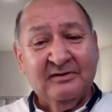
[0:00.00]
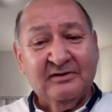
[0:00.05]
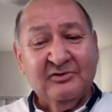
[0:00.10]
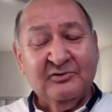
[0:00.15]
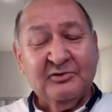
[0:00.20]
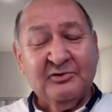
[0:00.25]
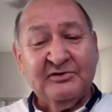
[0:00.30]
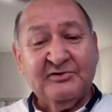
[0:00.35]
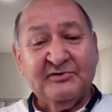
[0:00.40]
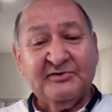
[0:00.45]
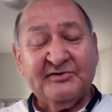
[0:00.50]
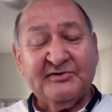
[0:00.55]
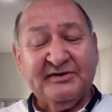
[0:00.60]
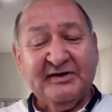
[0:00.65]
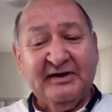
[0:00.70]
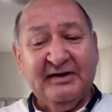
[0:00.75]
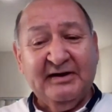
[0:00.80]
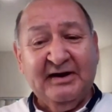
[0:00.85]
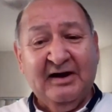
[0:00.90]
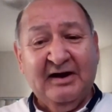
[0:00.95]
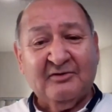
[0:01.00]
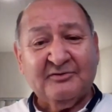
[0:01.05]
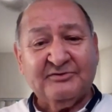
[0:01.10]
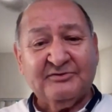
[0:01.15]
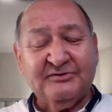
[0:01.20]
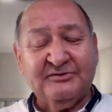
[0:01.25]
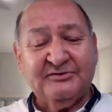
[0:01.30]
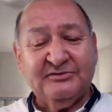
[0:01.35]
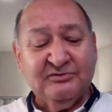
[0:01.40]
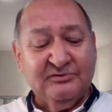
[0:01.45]
You understand how
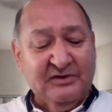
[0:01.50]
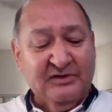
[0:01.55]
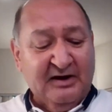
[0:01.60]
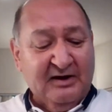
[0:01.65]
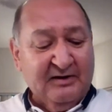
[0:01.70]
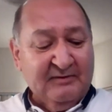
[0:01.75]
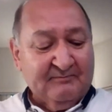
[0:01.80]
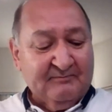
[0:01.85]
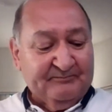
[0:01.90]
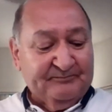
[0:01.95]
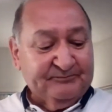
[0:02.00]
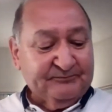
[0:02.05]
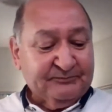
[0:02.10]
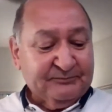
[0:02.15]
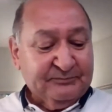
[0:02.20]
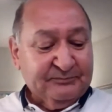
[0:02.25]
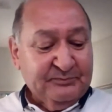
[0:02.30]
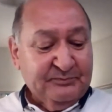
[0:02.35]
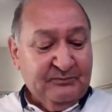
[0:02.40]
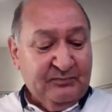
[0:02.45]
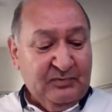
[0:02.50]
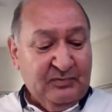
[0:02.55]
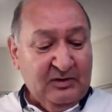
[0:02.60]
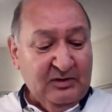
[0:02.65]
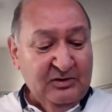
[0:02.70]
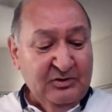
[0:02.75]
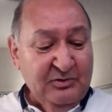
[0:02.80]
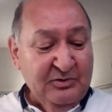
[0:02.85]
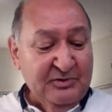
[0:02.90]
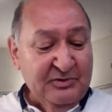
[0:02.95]
to do that.
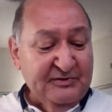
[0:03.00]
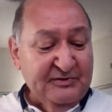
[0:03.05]
You